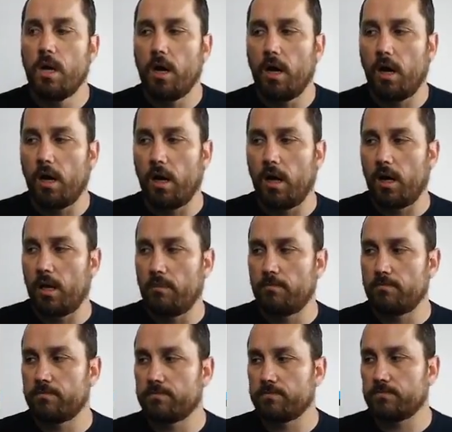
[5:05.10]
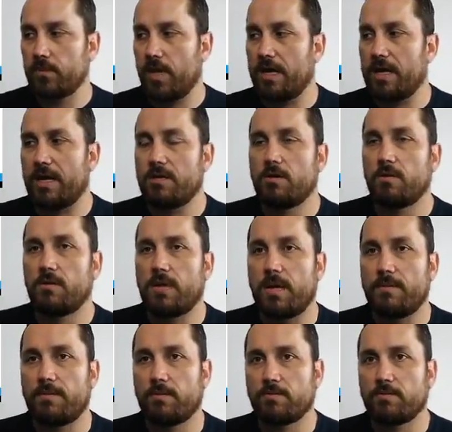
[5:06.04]
And I know a lot of people talk about
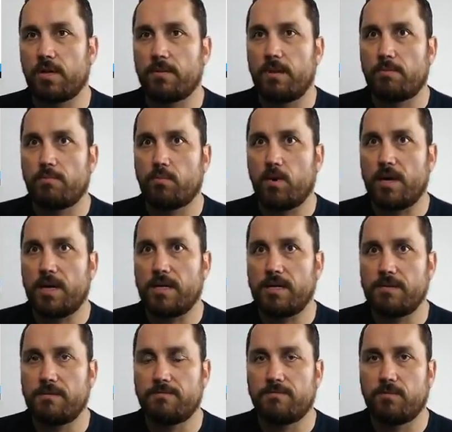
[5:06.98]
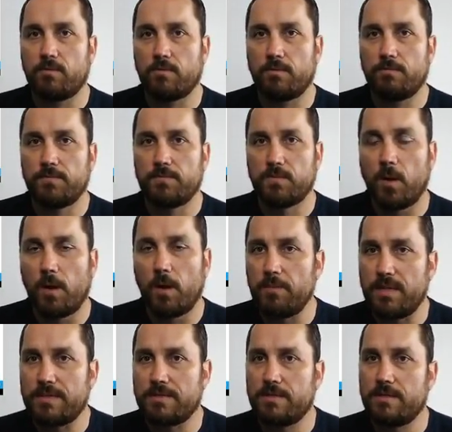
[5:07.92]
branding for small business,
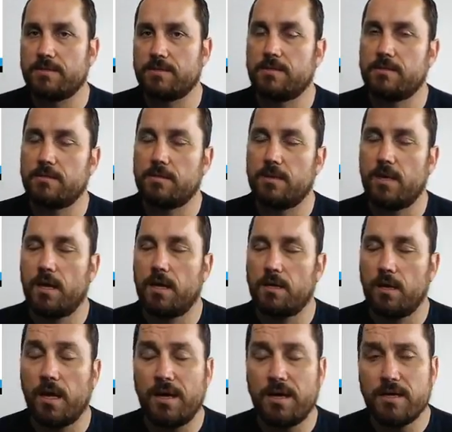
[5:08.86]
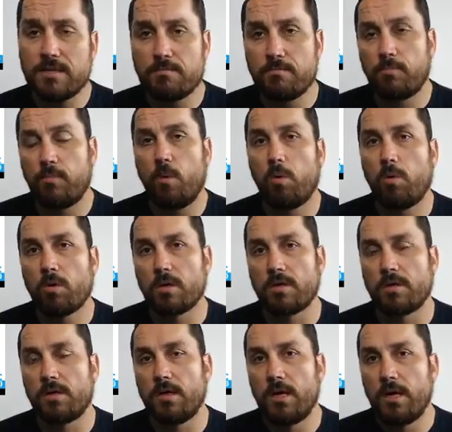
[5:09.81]
and it is important, but it's,
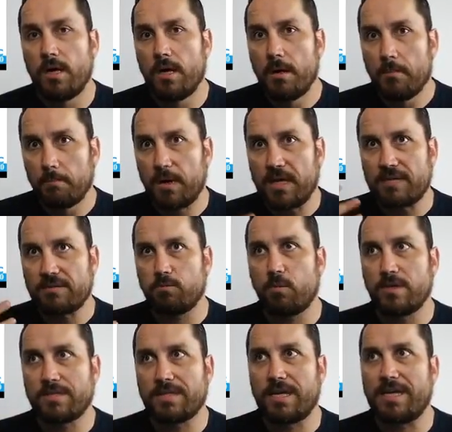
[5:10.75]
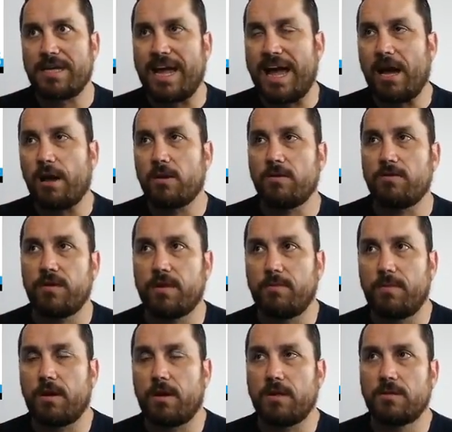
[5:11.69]
once again, how you think about it. So
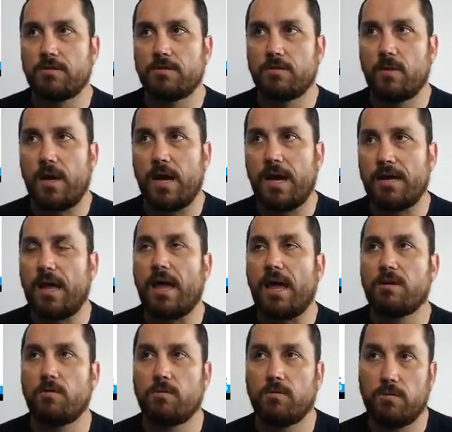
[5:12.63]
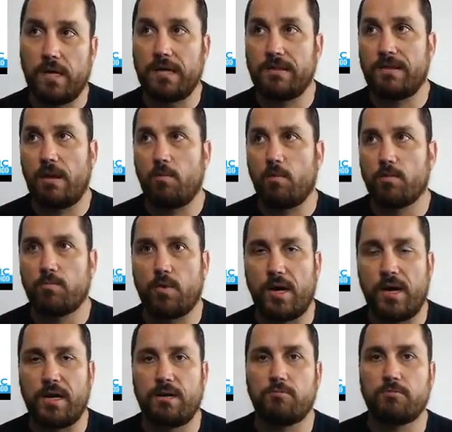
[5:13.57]
I don't like that word branding. We'll talk about it a
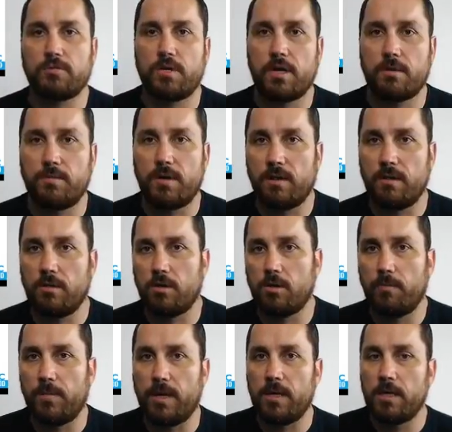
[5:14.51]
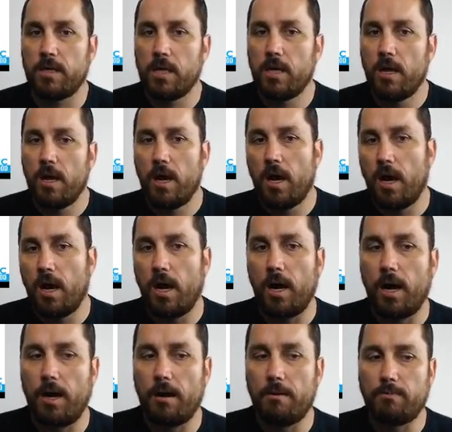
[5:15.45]
little bit. But really
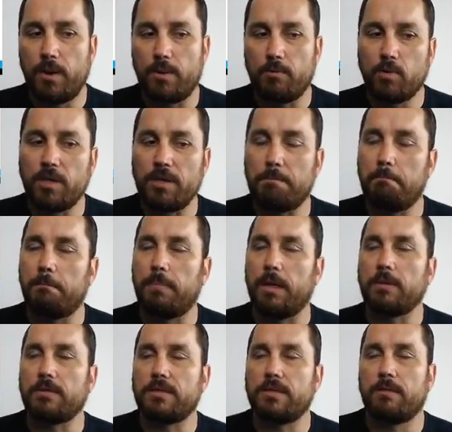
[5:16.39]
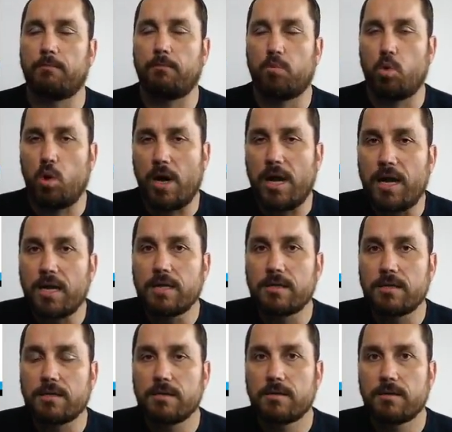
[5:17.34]
building a brand is one
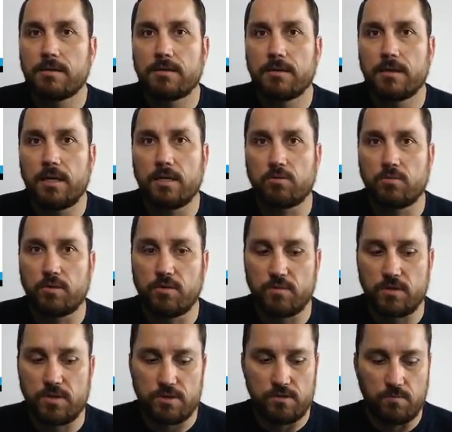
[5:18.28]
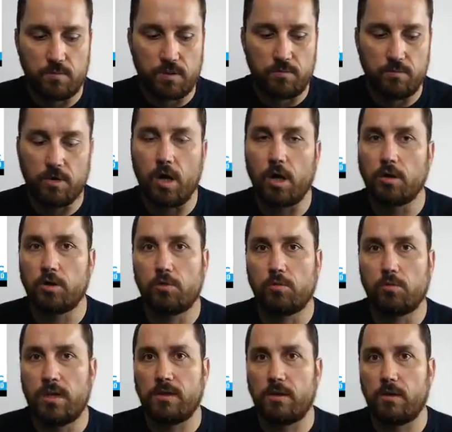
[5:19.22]
of the reasons you want a great logo.
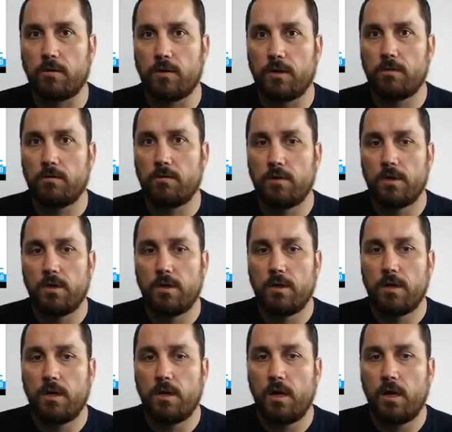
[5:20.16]
Um,